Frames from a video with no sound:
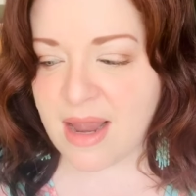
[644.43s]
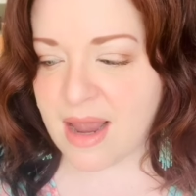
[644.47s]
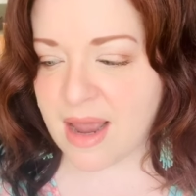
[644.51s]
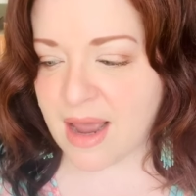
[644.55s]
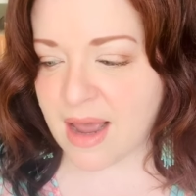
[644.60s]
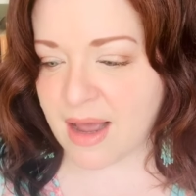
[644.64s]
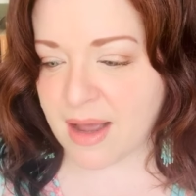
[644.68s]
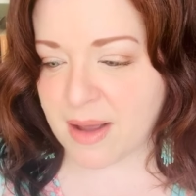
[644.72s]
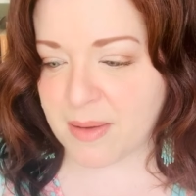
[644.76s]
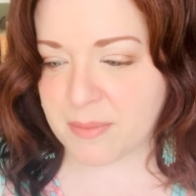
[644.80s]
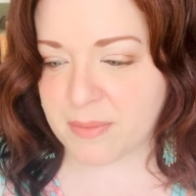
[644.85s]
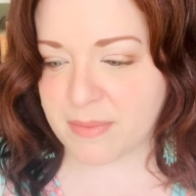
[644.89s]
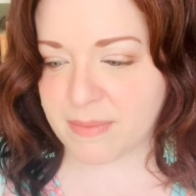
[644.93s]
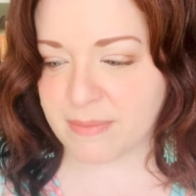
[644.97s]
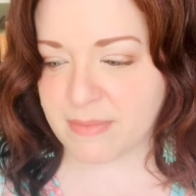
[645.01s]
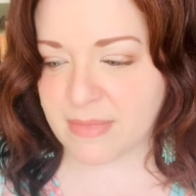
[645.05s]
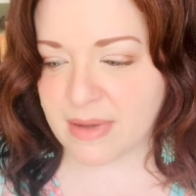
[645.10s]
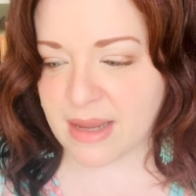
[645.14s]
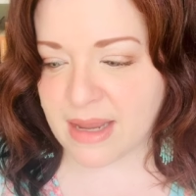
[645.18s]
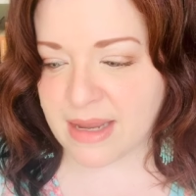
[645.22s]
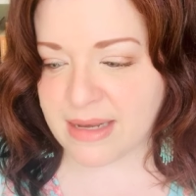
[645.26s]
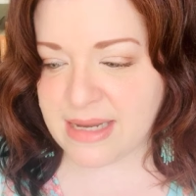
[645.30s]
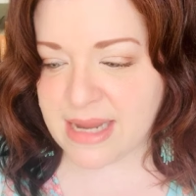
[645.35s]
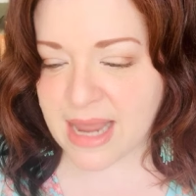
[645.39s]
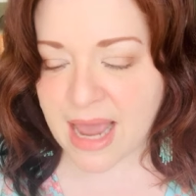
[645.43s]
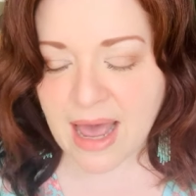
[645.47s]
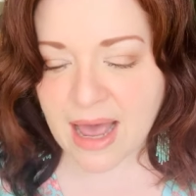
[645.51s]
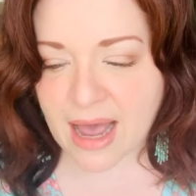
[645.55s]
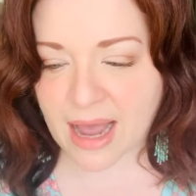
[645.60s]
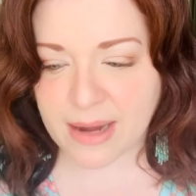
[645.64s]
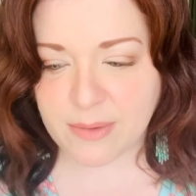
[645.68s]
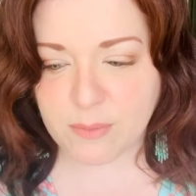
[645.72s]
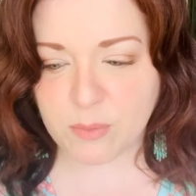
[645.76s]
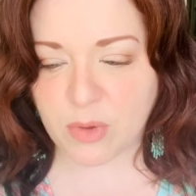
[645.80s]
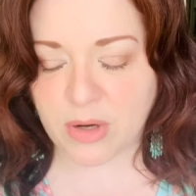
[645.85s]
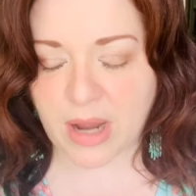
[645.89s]
And yeah,
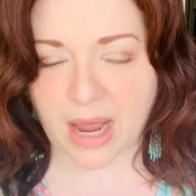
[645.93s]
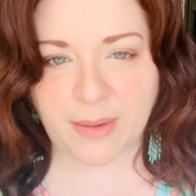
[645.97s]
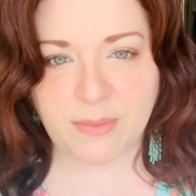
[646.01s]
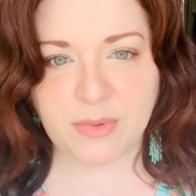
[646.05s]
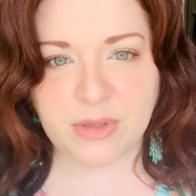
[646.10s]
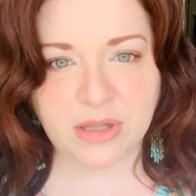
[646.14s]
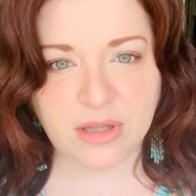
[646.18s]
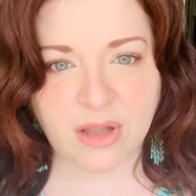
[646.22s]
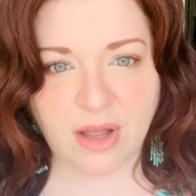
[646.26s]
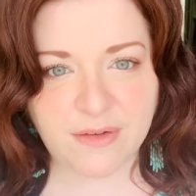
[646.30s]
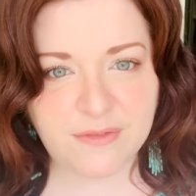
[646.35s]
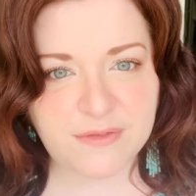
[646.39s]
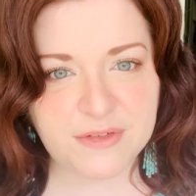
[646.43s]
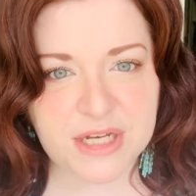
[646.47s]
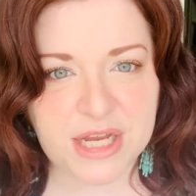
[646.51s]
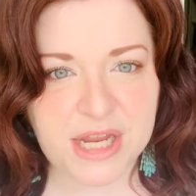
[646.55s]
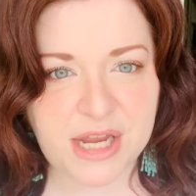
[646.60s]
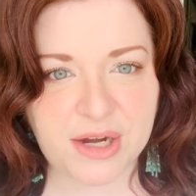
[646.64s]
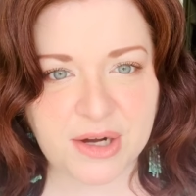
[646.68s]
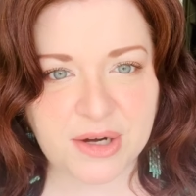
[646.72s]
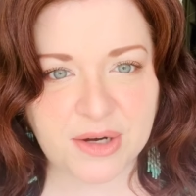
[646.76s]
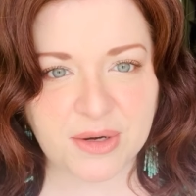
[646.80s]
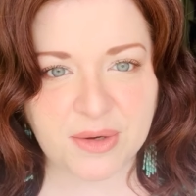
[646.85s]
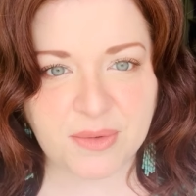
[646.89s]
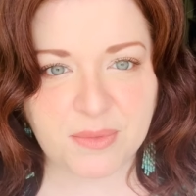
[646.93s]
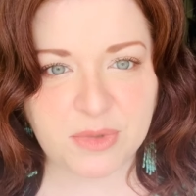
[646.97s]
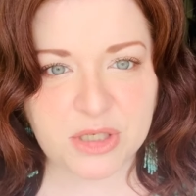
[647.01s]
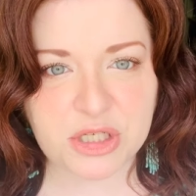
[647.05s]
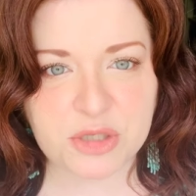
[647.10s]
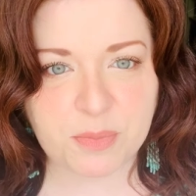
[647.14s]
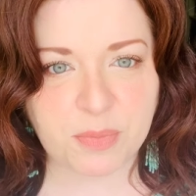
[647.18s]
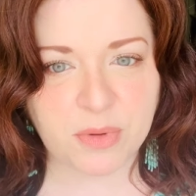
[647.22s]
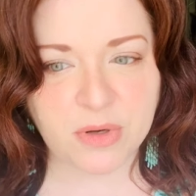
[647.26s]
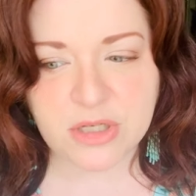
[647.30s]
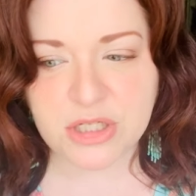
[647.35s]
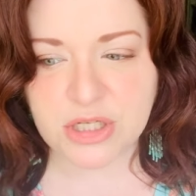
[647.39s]
I would love to hear
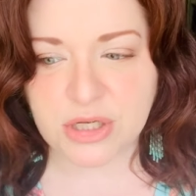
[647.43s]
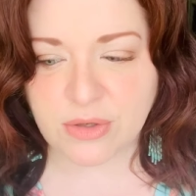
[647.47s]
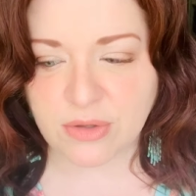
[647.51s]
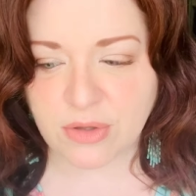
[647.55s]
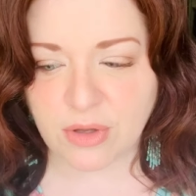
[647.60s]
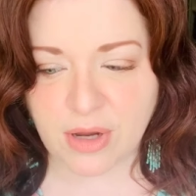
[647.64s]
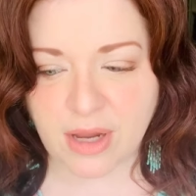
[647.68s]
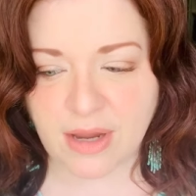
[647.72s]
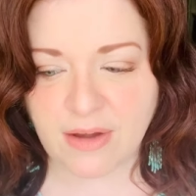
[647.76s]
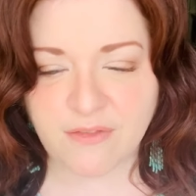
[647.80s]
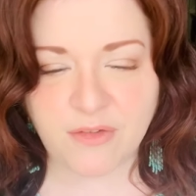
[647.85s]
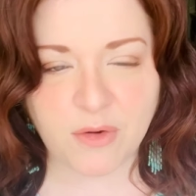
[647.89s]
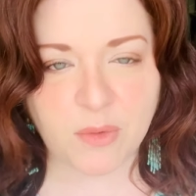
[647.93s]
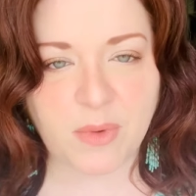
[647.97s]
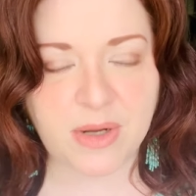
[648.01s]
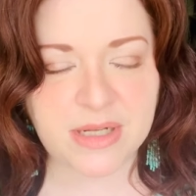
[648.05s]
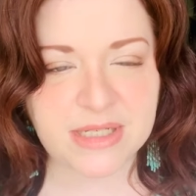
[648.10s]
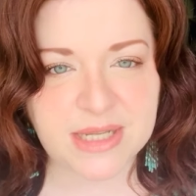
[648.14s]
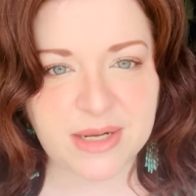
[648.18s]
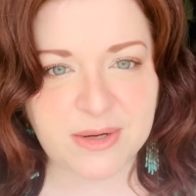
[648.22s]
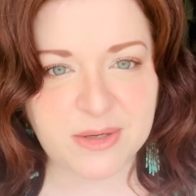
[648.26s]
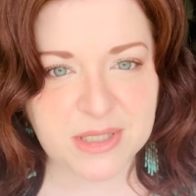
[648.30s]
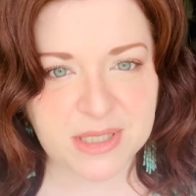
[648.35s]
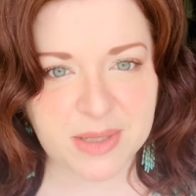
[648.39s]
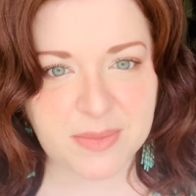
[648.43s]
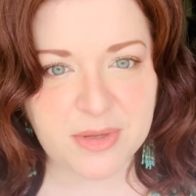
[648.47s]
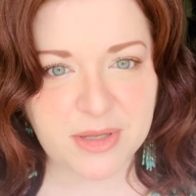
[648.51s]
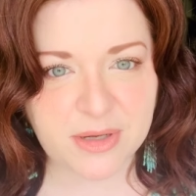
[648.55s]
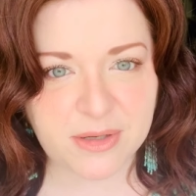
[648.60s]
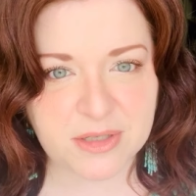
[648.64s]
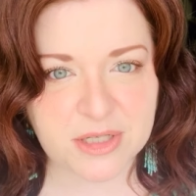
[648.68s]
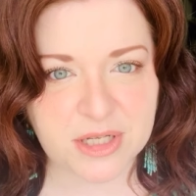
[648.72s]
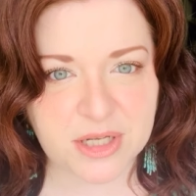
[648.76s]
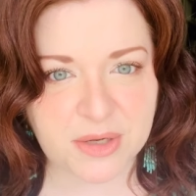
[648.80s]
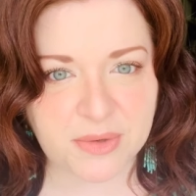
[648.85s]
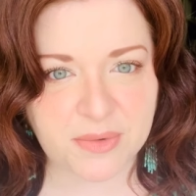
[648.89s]
which books you're looking for, ones that are similar
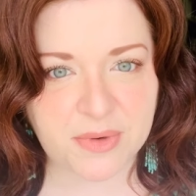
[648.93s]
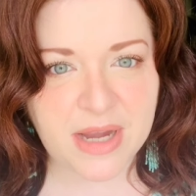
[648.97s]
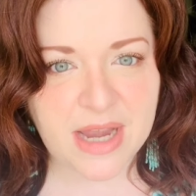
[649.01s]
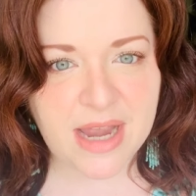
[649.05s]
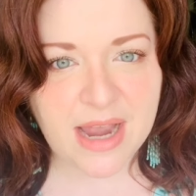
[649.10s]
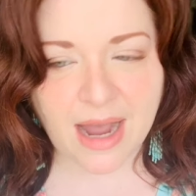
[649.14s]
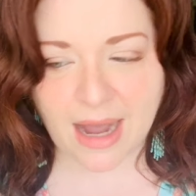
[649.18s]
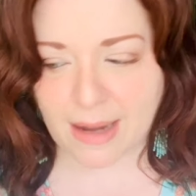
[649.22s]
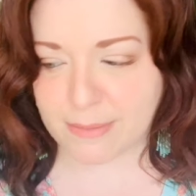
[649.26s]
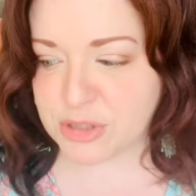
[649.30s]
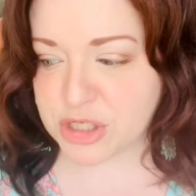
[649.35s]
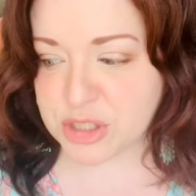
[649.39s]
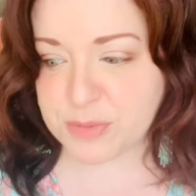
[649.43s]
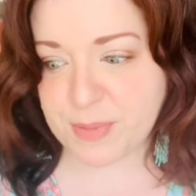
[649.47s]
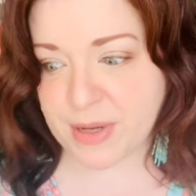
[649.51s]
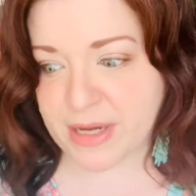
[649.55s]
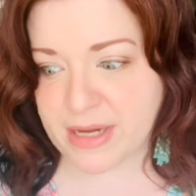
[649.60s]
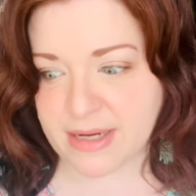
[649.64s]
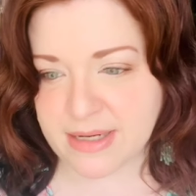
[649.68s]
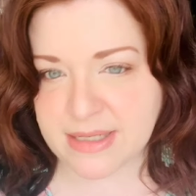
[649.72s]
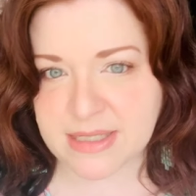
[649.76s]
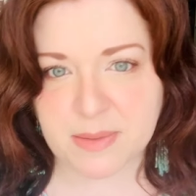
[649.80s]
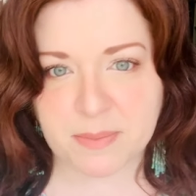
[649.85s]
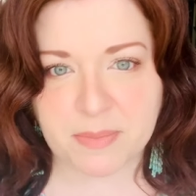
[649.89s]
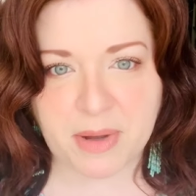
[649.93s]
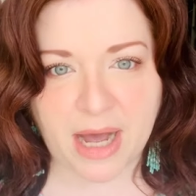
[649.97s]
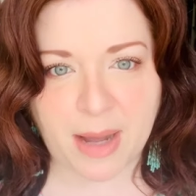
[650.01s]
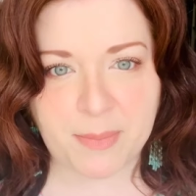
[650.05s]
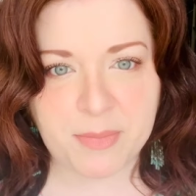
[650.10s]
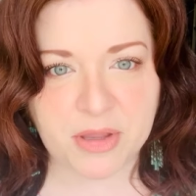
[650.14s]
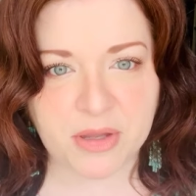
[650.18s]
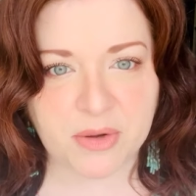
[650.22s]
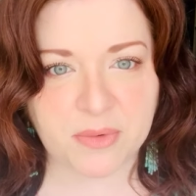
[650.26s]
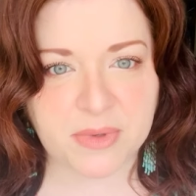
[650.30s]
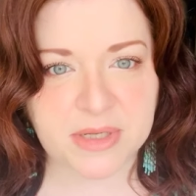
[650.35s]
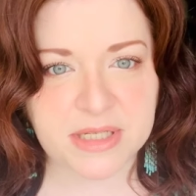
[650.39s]
to. I'm just picking some
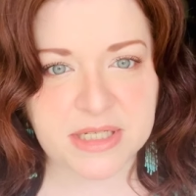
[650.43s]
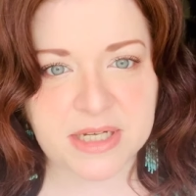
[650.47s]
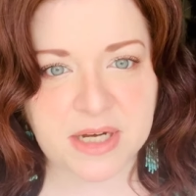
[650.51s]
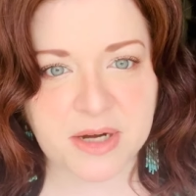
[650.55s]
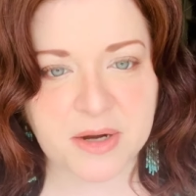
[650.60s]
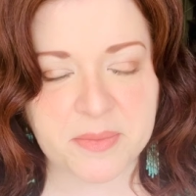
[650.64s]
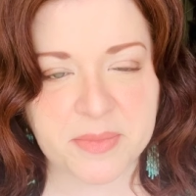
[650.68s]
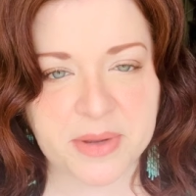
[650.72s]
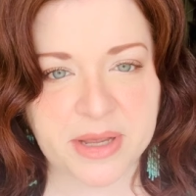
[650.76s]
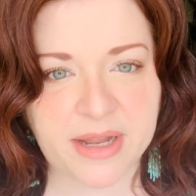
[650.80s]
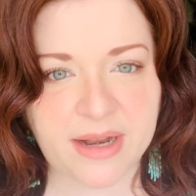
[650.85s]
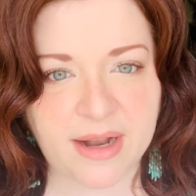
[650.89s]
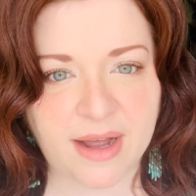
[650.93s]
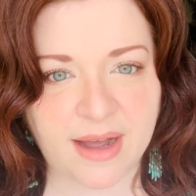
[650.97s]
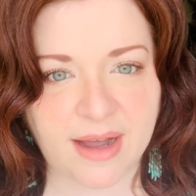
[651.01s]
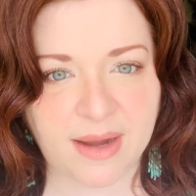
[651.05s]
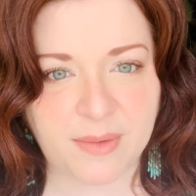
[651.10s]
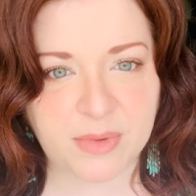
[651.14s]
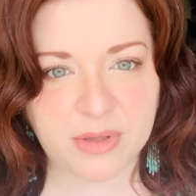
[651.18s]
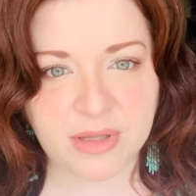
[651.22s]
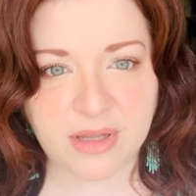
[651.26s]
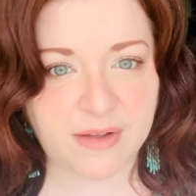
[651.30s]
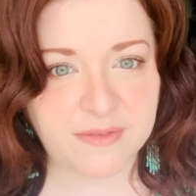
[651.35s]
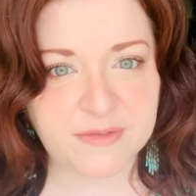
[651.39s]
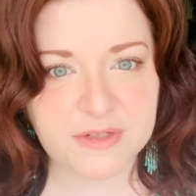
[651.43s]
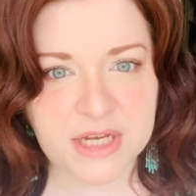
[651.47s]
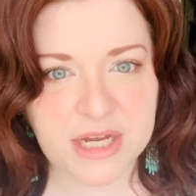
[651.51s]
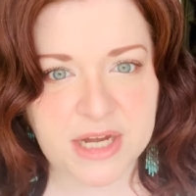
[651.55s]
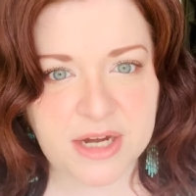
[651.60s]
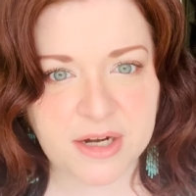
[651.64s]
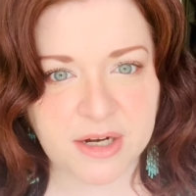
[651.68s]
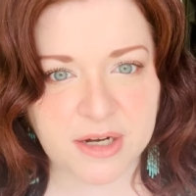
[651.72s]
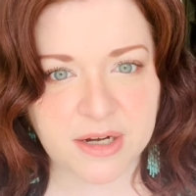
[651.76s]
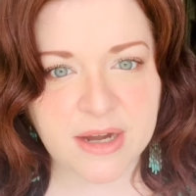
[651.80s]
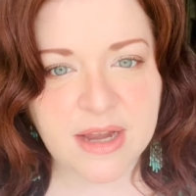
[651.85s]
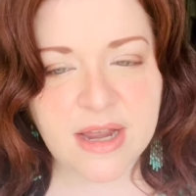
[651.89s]
popular ones here, but I would love to
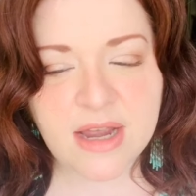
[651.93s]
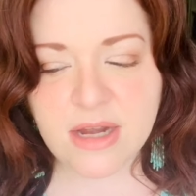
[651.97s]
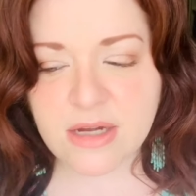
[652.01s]
hear.